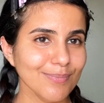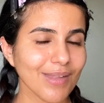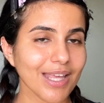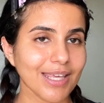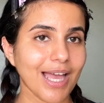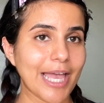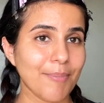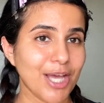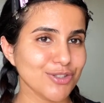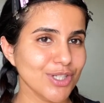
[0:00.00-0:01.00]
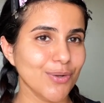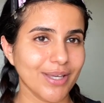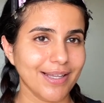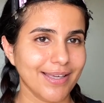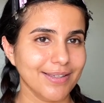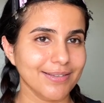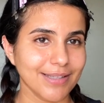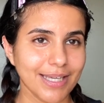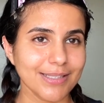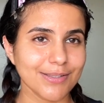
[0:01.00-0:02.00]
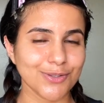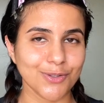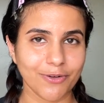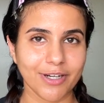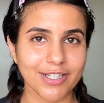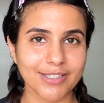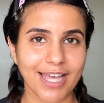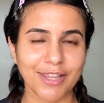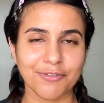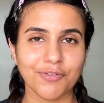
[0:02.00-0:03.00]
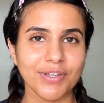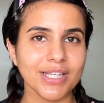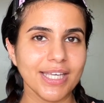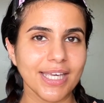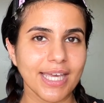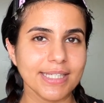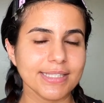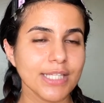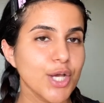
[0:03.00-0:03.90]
yeah, I'm actually looking like a glazed donut, and the feeling is